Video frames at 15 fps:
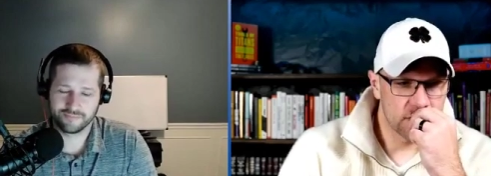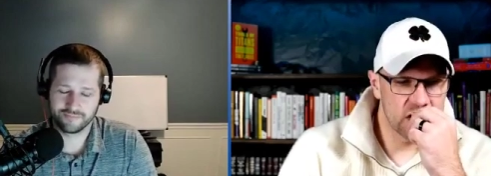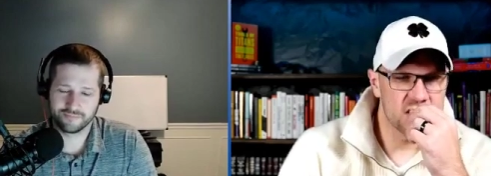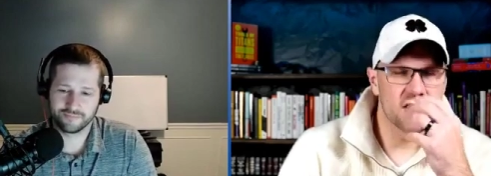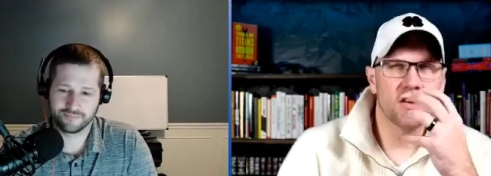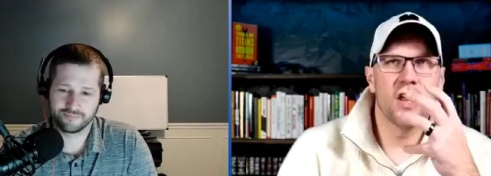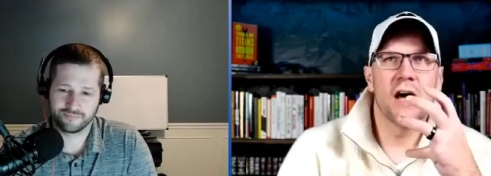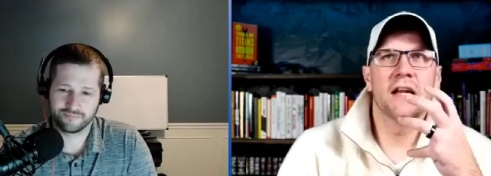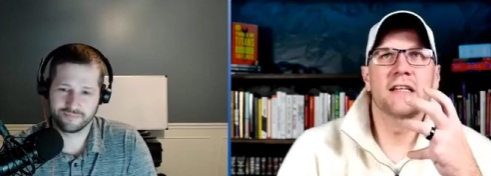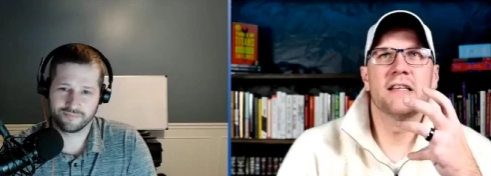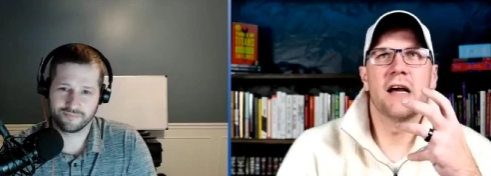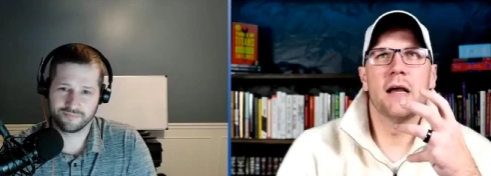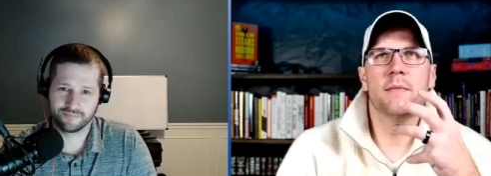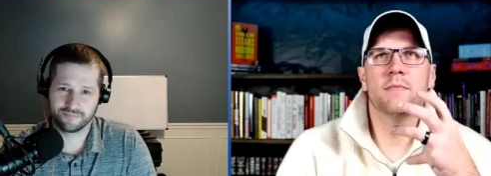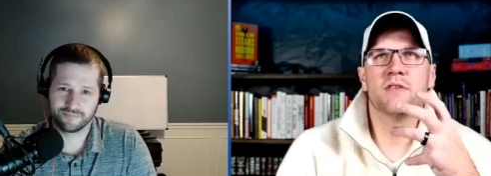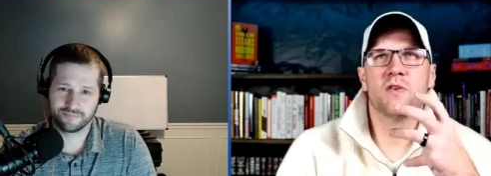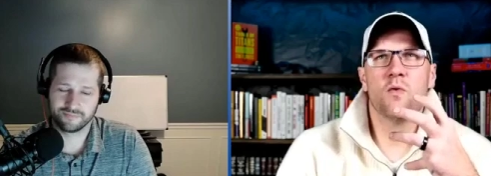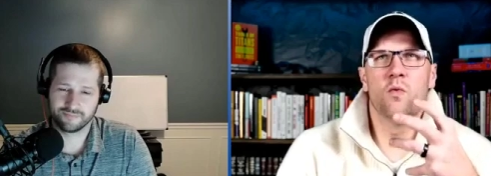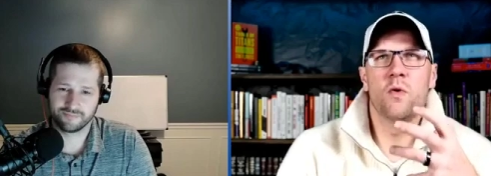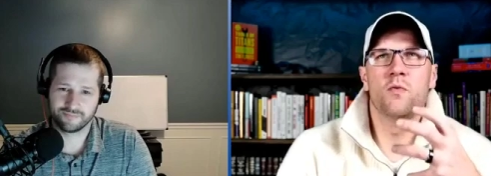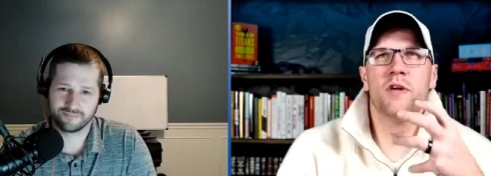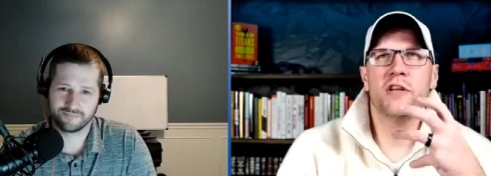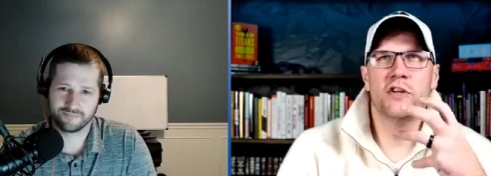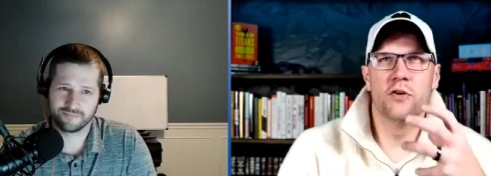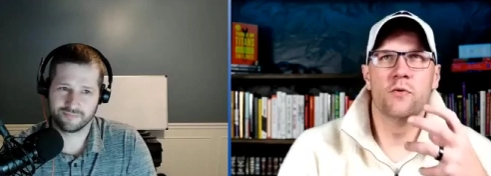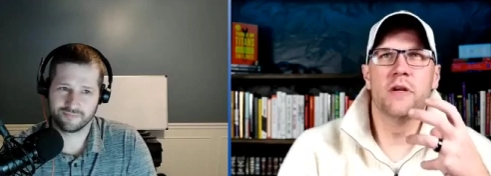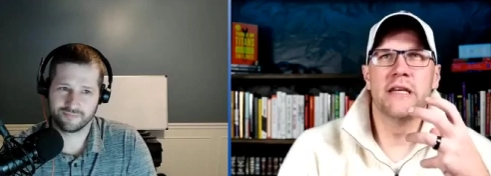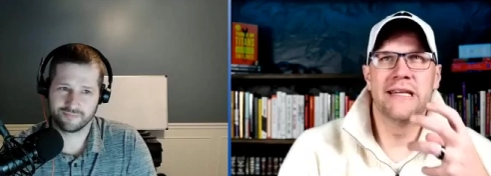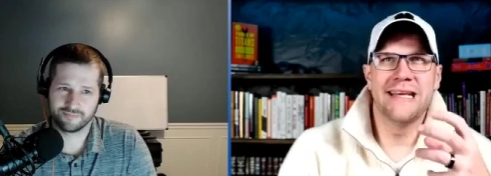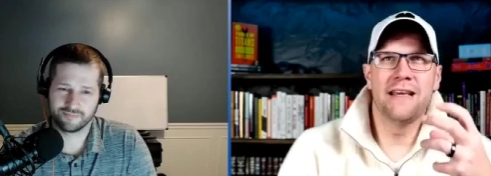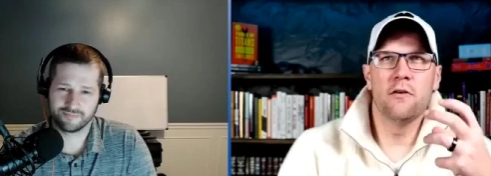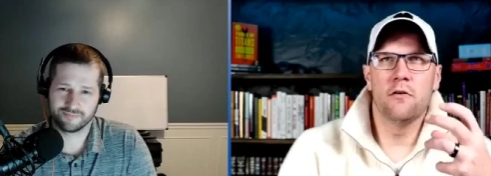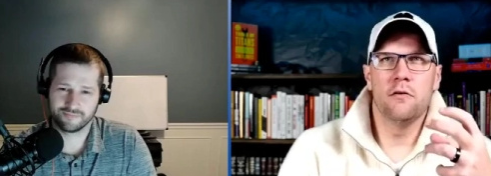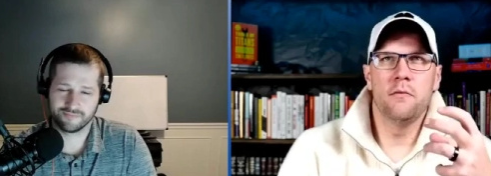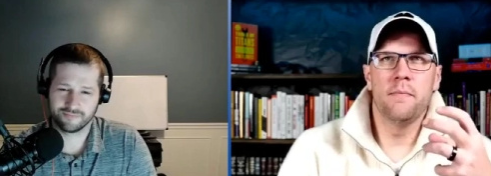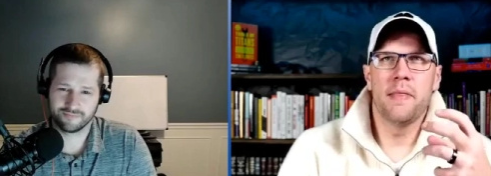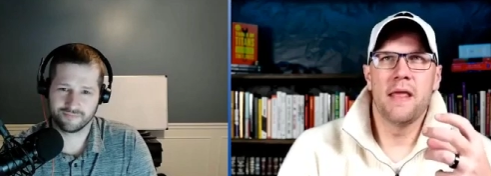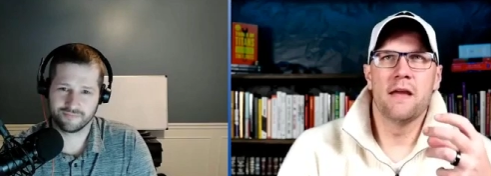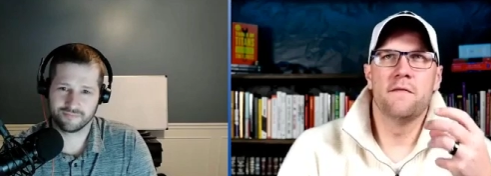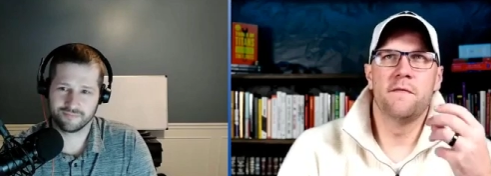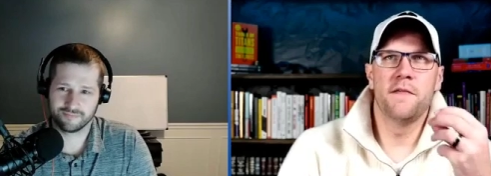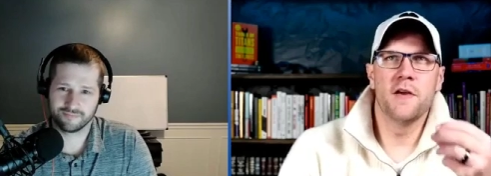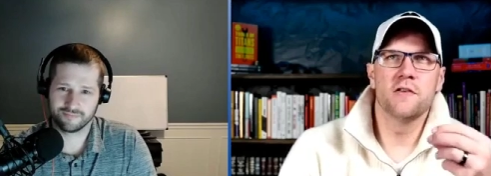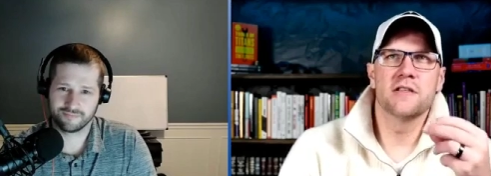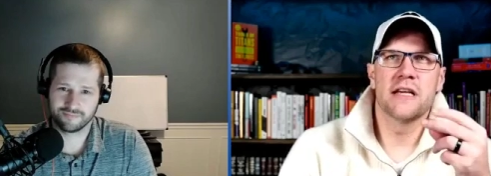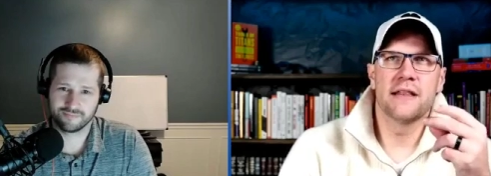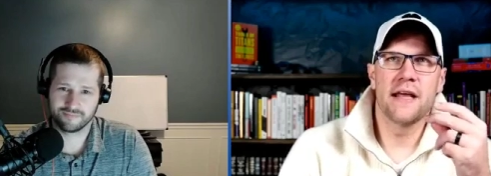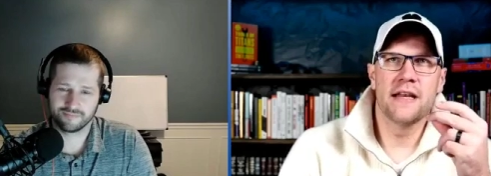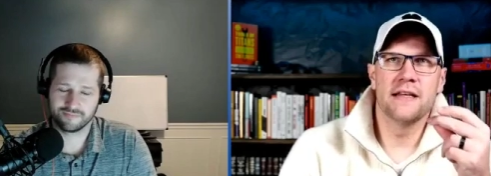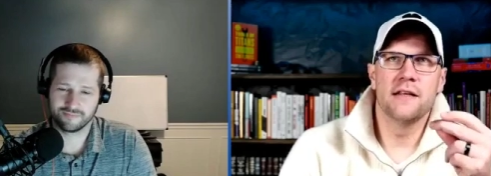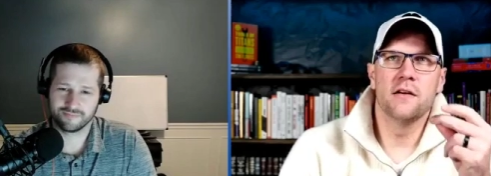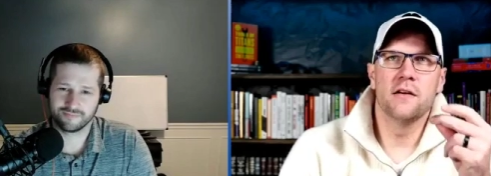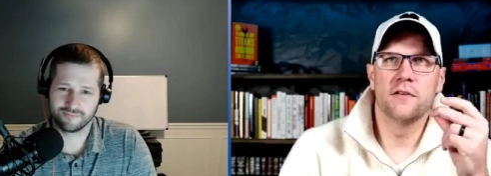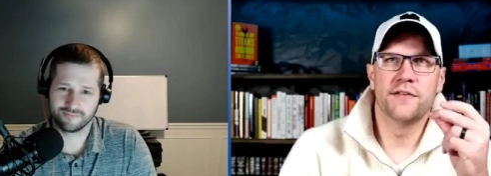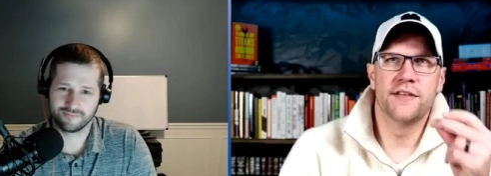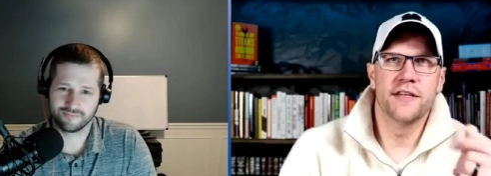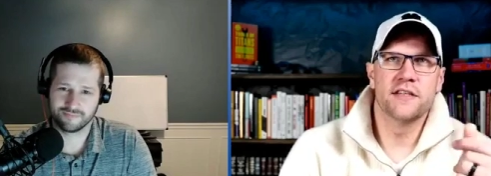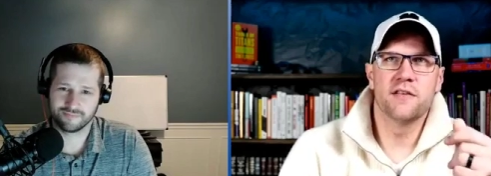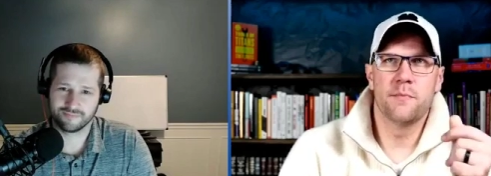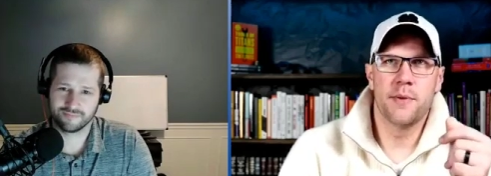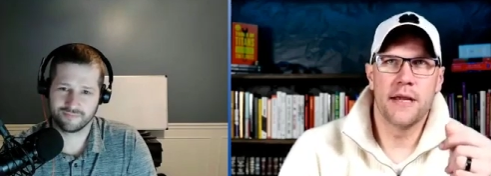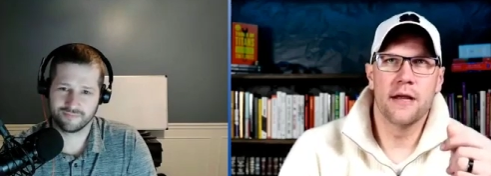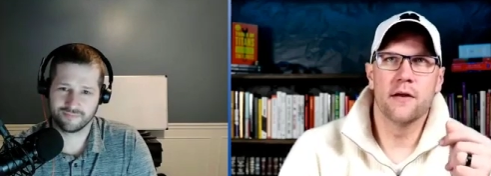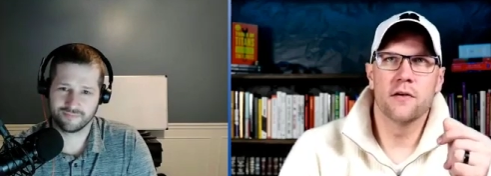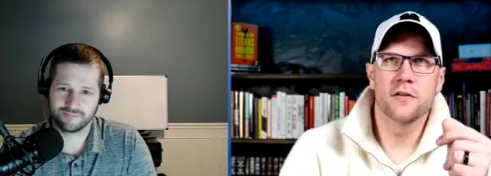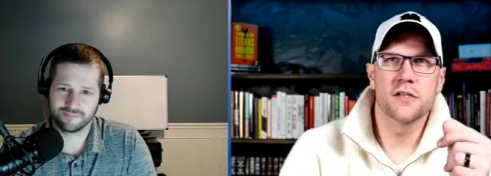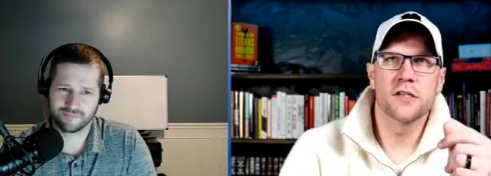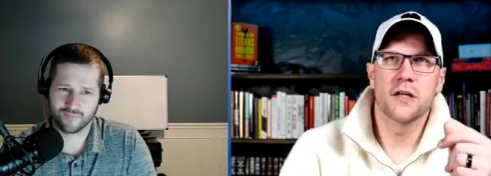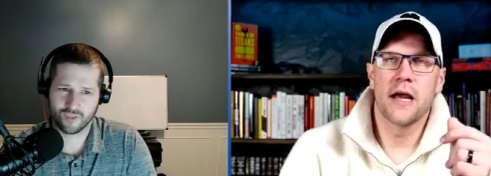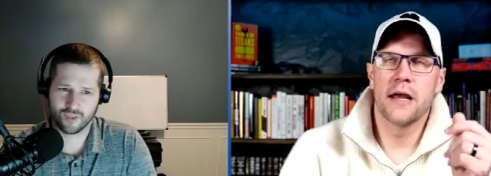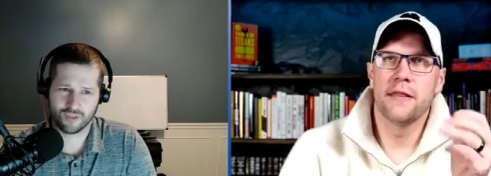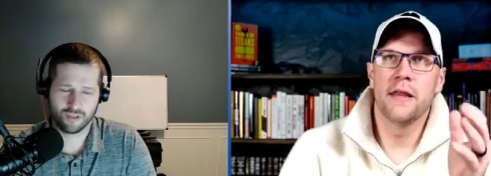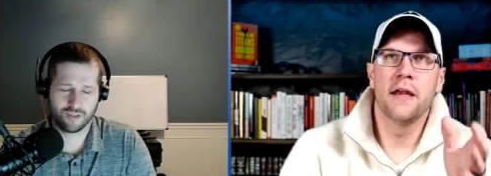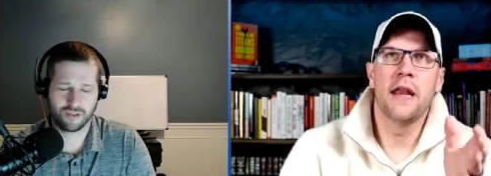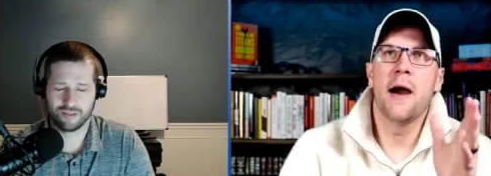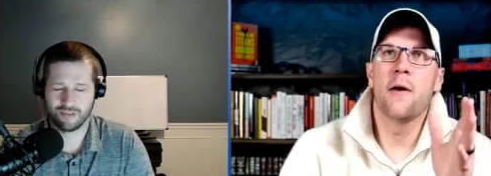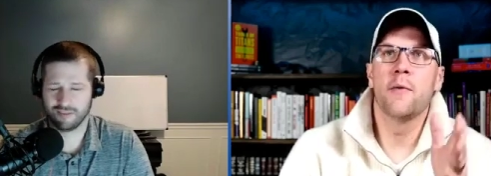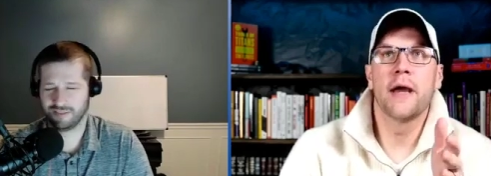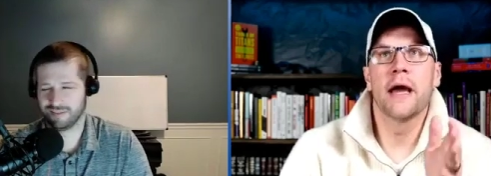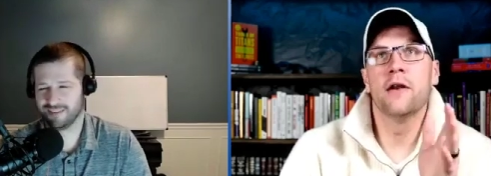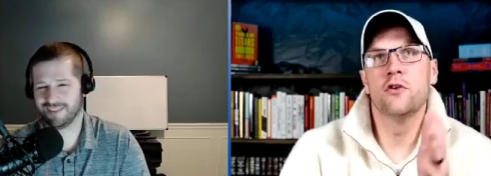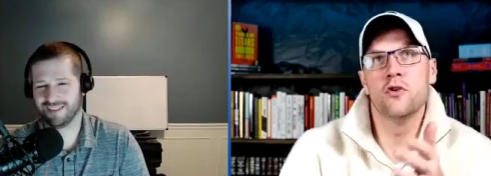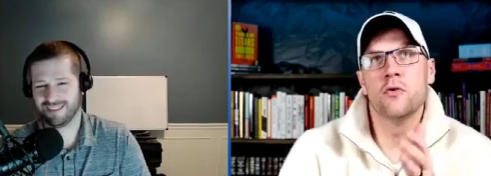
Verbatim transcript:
Speaker 1: a lot of times when we do a deal, it feels like that deal disappears. And then now we got to do